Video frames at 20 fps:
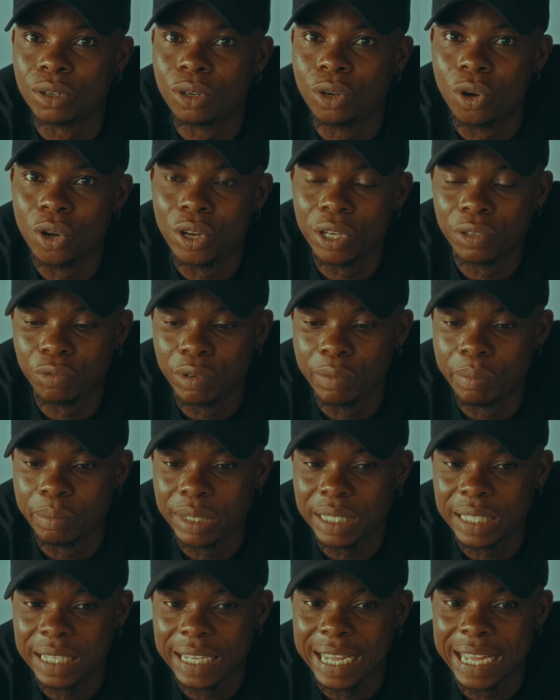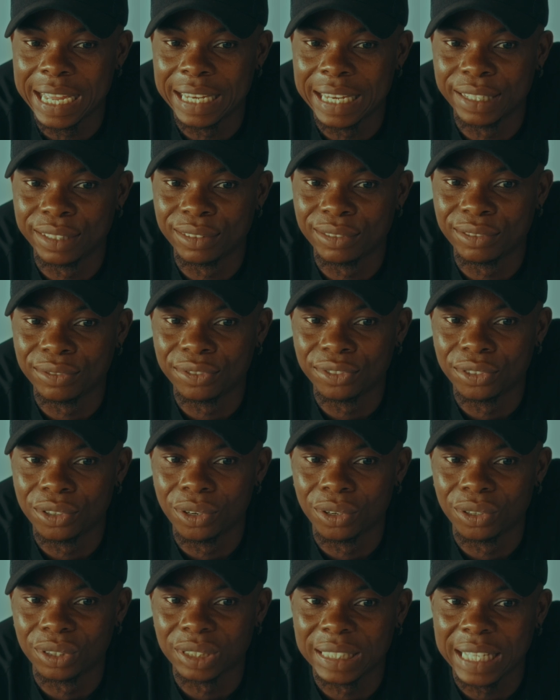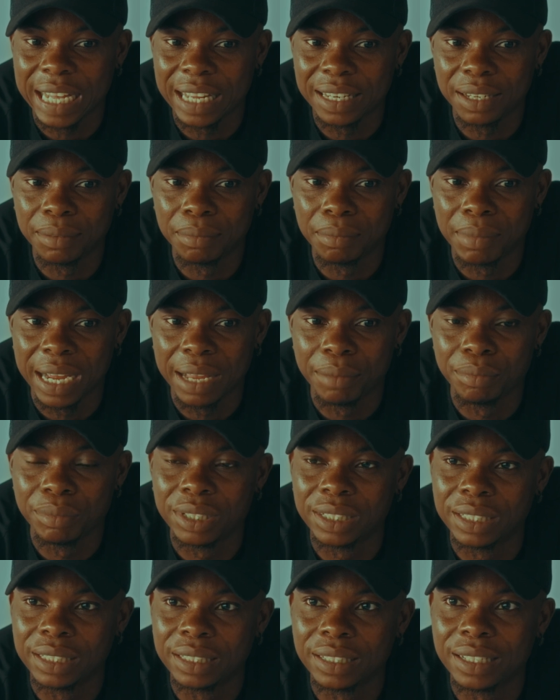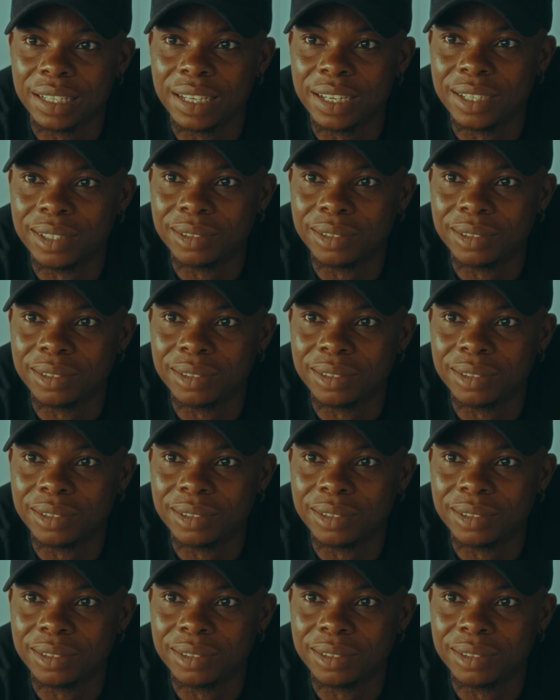going with me and for standing by me,